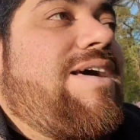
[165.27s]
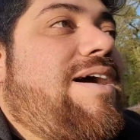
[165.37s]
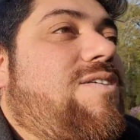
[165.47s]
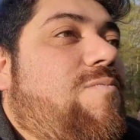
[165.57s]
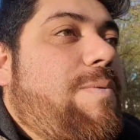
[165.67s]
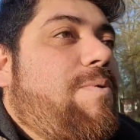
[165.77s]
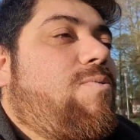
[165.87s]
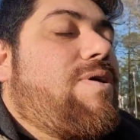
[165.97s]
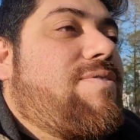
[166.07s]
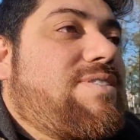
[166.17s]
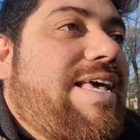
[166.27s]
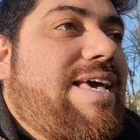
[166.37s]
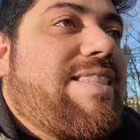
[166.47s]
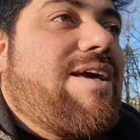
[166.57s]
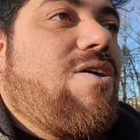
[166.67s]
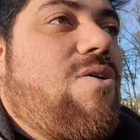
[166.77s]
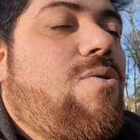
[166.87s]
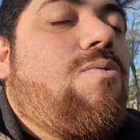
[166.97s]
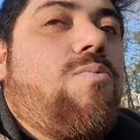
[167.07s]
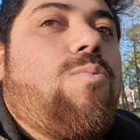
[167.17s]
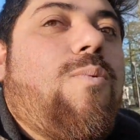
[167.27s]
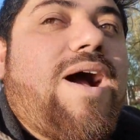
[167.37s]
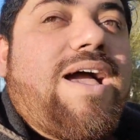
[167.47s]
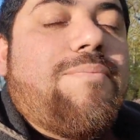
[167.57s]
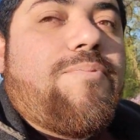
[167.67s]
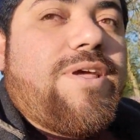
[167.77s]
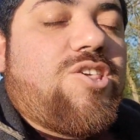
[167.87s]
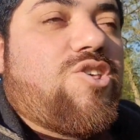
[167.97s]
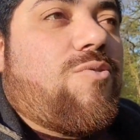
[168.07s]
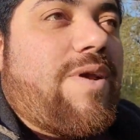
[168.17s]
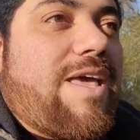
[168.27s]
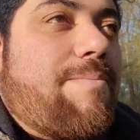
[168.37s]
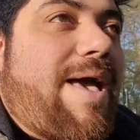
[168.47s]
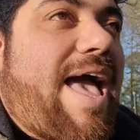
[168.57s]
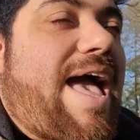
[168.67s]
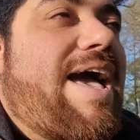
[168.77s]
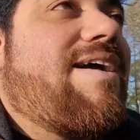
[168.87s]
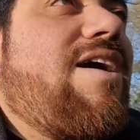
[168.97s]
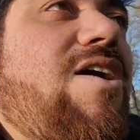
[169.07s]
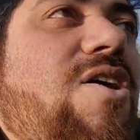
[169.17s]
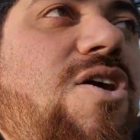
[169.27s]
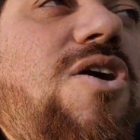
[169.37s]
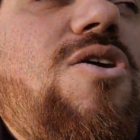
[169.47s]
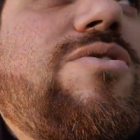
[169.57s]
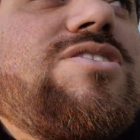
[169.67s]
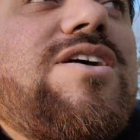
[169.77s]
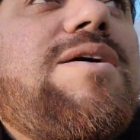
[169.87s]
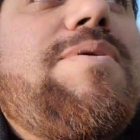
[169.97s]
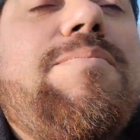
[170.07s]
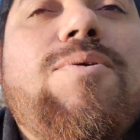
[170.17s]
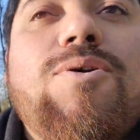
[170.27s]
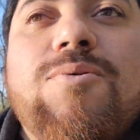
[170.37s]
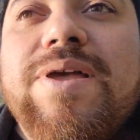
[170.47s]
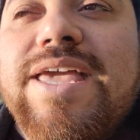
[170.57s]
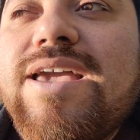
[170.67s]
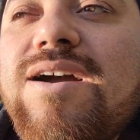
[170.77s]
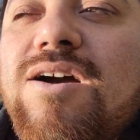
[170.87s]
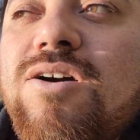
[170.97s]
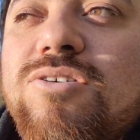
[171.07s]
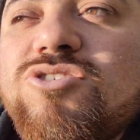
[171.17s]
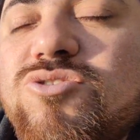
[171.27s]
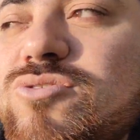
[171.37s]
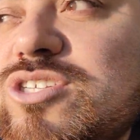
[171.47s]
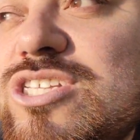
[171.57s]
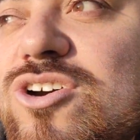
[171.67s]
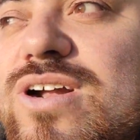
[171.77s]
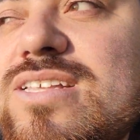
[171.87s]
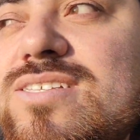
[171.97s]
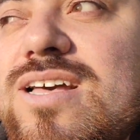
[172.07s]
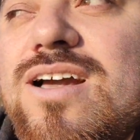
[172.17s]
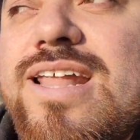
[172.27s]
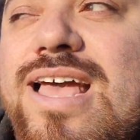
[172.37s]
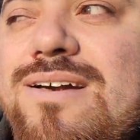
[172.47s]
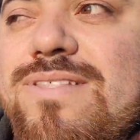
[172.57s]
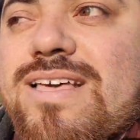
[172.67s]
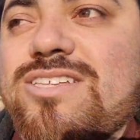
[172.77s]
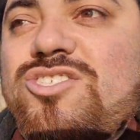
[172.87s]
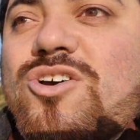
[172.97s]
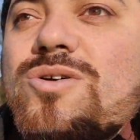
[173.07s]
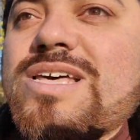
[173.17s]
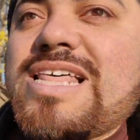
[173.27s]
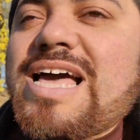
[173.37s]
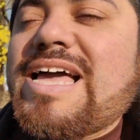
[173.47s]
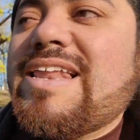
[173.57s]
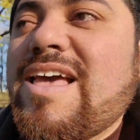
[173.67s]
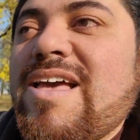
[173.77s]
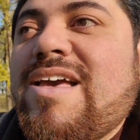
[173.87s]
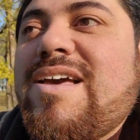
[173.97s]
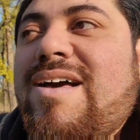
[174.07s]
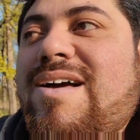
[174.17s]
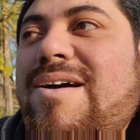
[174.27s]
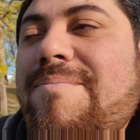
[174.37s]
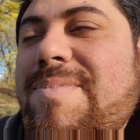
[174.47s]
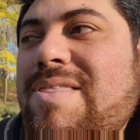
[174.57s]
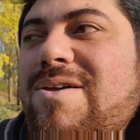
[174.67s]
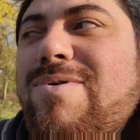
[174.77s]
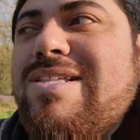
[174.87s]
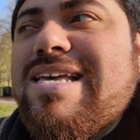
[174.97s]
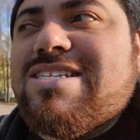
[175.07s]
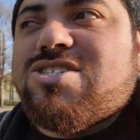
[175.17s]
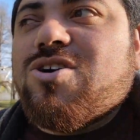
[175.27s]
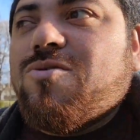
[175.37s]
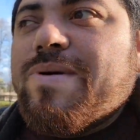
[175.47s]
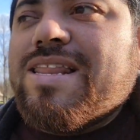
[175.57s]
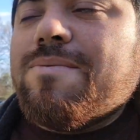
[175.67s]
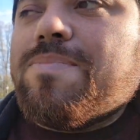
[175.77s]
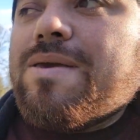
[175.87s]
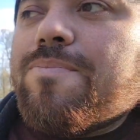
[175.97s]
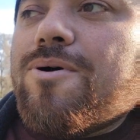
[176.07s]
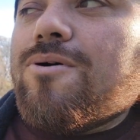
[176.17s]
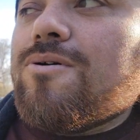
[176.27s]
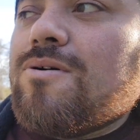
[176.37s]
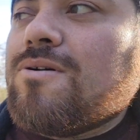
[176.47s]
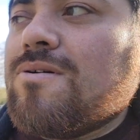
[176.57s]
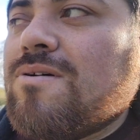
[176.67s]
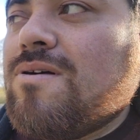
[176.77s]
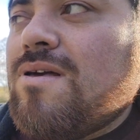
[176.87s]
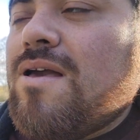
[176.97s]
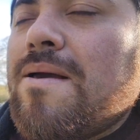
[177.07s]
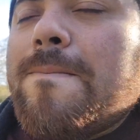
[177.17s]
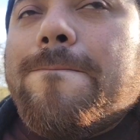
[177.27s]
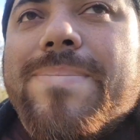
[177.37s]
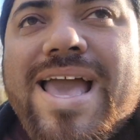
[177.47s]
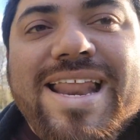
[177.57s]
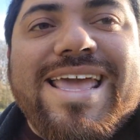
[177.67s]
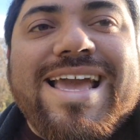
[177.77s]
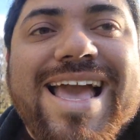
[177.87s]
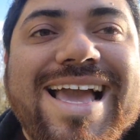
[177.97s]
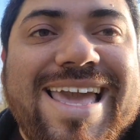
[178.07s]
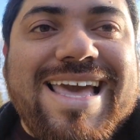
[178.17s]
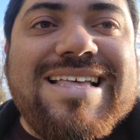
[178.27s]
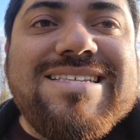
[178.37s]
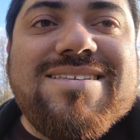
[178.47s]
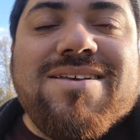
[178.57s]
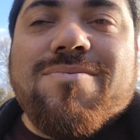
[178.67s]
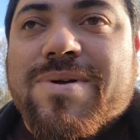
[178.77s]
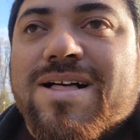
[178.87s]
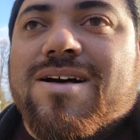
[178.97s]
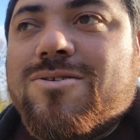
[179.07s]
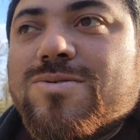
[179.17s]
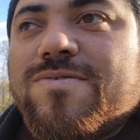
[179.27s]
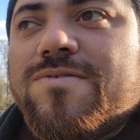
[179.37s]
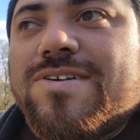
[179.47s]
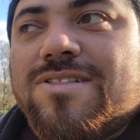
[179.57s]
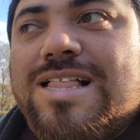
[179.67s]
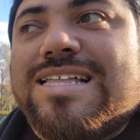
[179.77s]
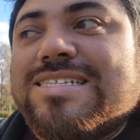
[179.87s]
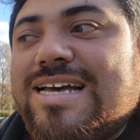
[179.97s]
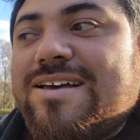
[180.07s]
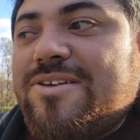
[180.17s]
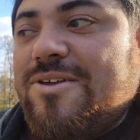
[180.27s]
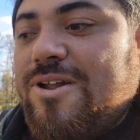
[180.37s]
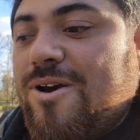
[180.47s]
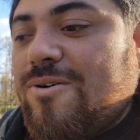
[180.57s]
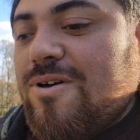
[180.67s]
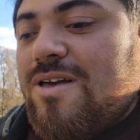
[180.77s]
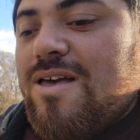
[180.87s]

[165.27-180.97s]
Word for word: a lot of people were saying like, oh, why bring Sheree back? Oh, it's gonna be boring. Oh, Drusy Dora is not gonna have like a storyline. Um, there were like so many people betting against Real Housewives of Atlanta, you know?